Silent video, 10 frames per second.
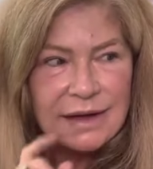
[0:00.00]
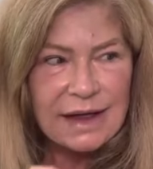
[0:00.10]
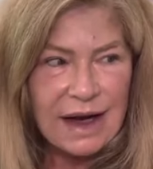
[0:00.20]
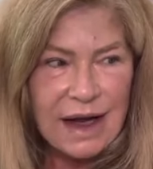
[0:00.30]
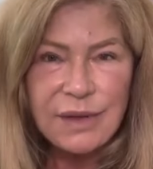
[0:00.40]

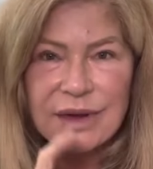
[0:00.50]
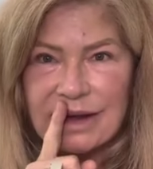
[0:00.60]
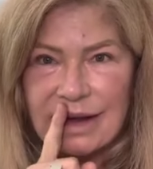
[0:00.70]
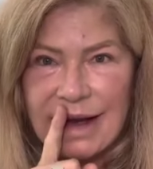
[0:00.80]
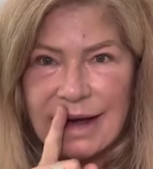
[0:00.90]
that I would
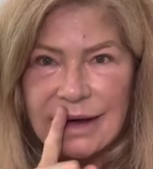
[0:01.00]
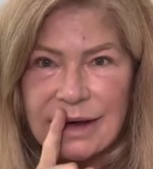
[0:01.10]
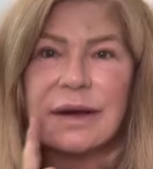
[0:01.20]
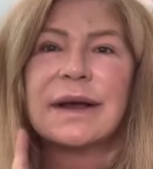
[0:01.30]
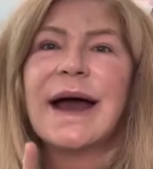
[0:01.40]

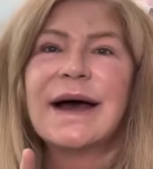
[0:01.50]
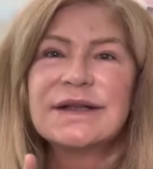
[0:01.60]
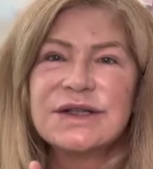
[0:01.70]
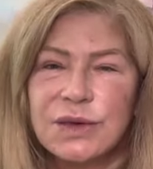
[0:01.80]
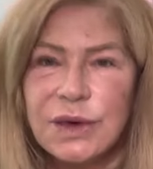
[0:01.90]
layer
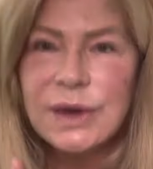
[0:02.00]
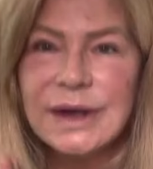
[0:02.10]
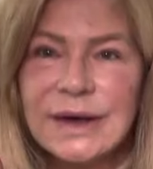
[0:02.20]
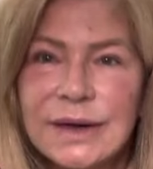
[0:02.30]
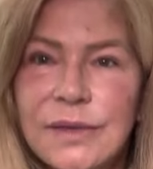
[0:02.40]
castor
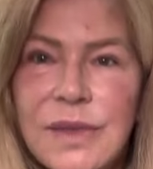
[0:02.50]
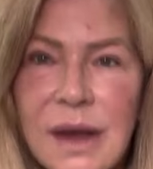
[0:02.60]
oil